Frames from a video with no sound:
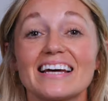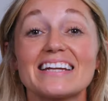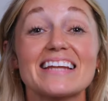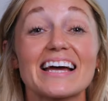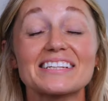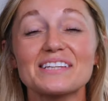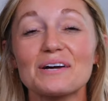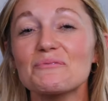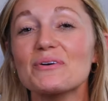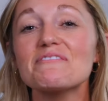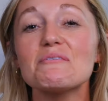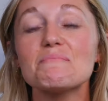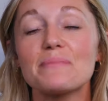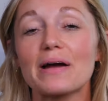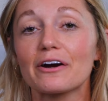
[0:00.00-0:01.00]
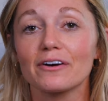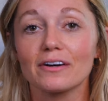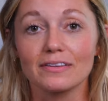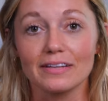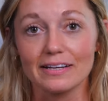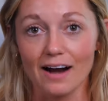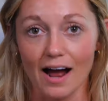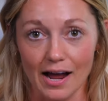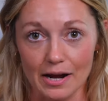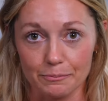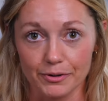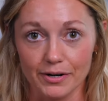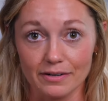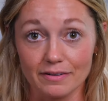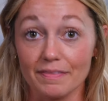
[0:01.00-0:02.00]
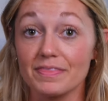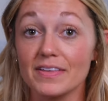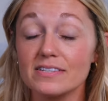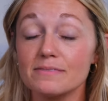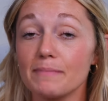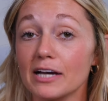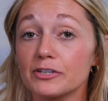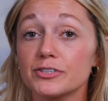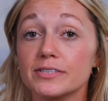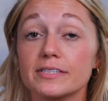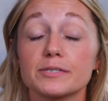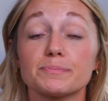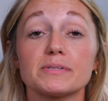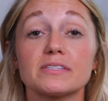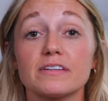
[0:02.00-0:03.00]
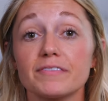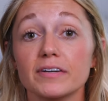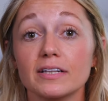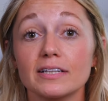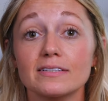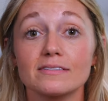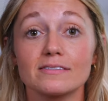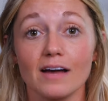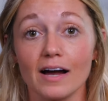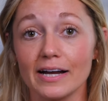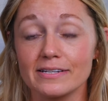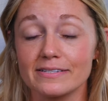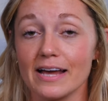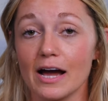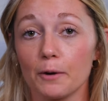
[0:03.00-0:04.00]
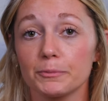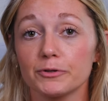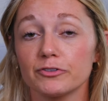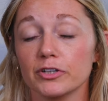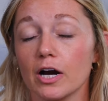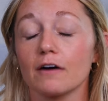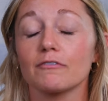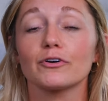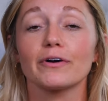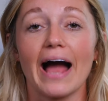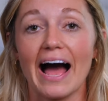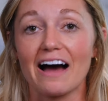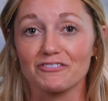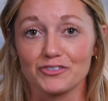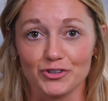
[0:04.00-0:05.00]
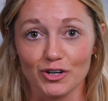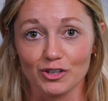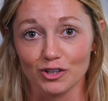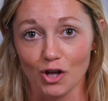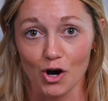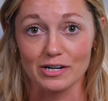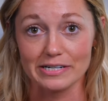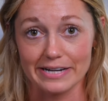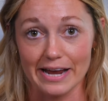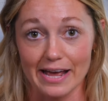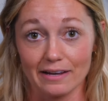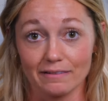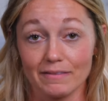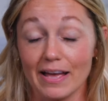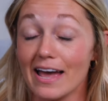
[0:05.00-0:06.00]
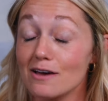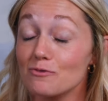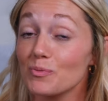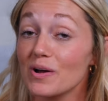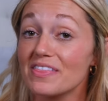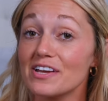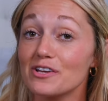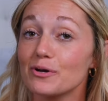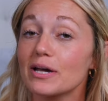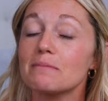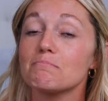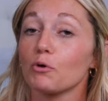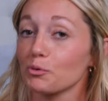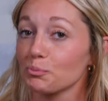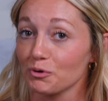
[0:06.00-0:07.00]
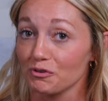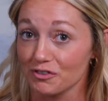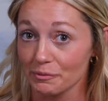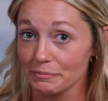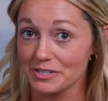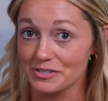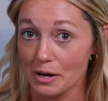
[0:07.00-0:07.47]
next up, we have the Bear Elite Hybrid. This mattress is specifically designed to help you recover after a long day. And with it, you get multiple firmness